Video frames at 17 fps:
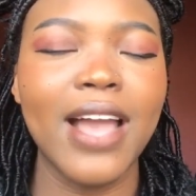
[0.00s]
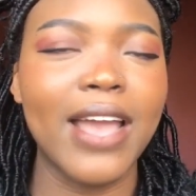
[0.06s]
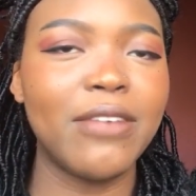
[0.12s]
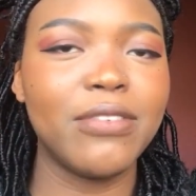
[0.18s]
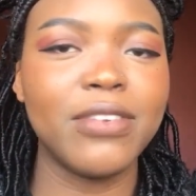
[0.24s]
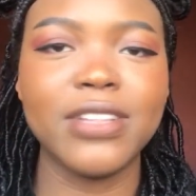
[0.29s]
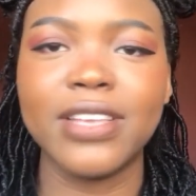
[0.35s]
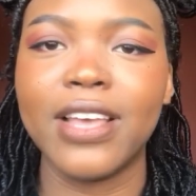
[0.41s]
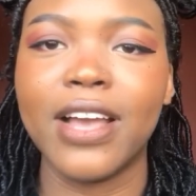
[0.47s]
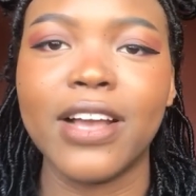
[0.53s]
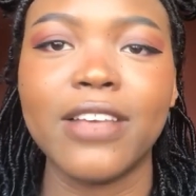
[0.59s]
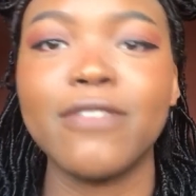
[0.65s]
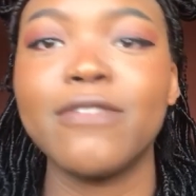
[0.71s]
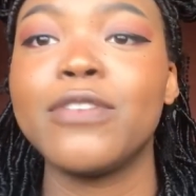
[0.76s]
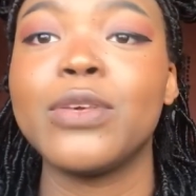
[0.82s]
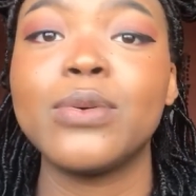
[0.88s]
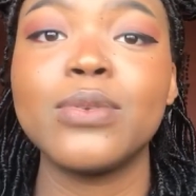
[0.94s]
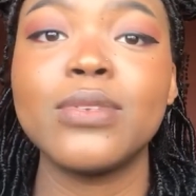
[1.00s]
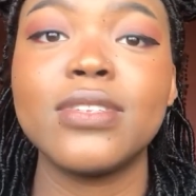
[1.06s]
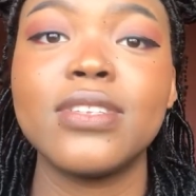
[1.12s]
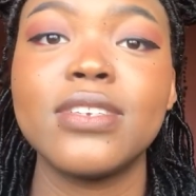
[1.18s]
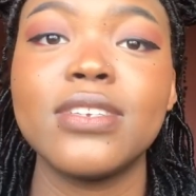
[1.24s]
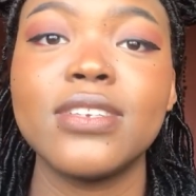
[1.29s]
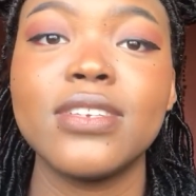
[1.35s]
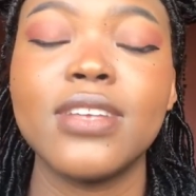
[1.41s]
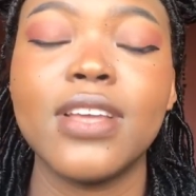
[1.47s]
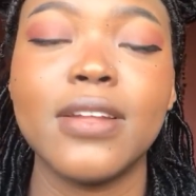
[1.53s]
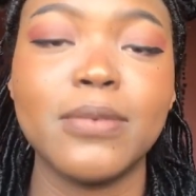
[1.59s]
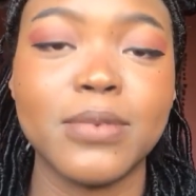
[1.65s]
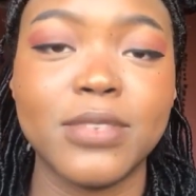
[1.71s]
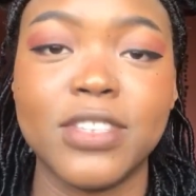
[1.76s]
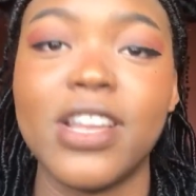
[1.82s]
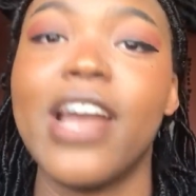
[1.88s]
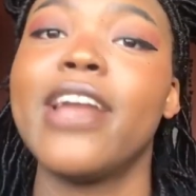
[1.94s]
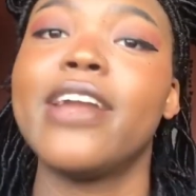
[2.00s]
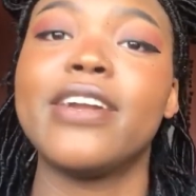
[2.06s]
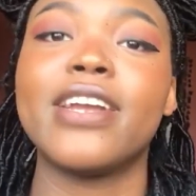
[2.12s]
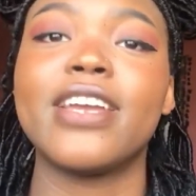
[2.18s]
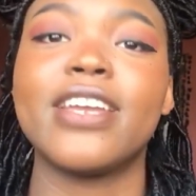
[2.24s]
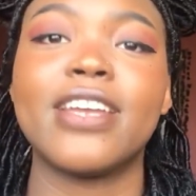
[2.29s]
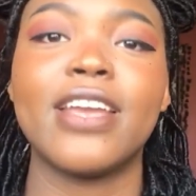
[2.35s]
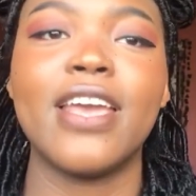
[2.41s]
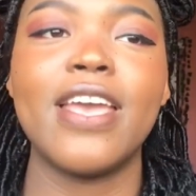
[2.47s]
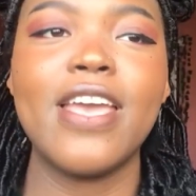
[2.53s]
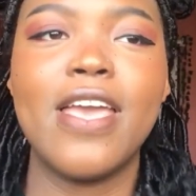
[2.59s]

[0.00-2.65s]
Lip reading: I really got confused, and it was tiring.